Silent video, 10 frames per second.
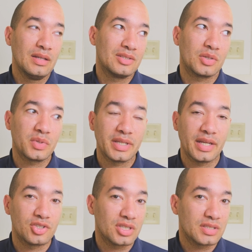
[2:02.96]
So I really
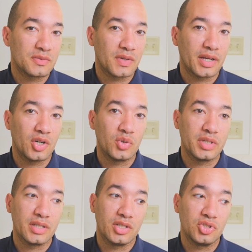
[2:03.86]
can't justify
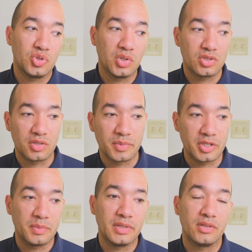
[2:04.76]
owning a 200
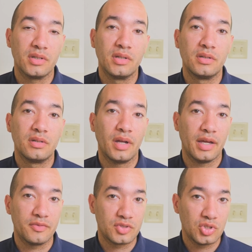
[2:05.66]
millimeter
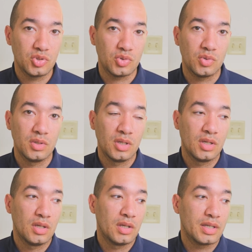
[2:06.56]
f2
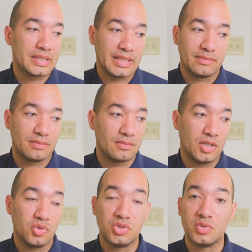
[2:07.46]
because I
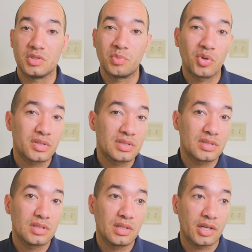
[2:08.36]
don't shoot
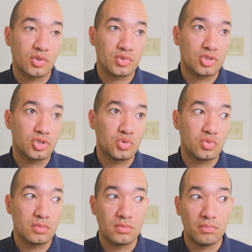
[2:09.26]
sports, I don't shoot
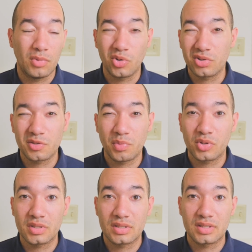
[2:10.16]

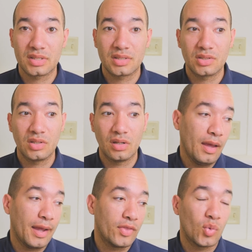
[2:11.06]
motorsports,
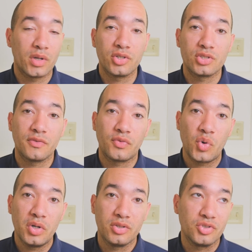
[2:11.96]
and the 100 to
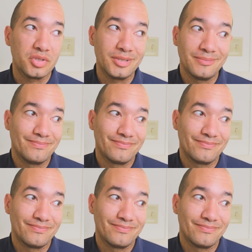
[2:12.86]
400,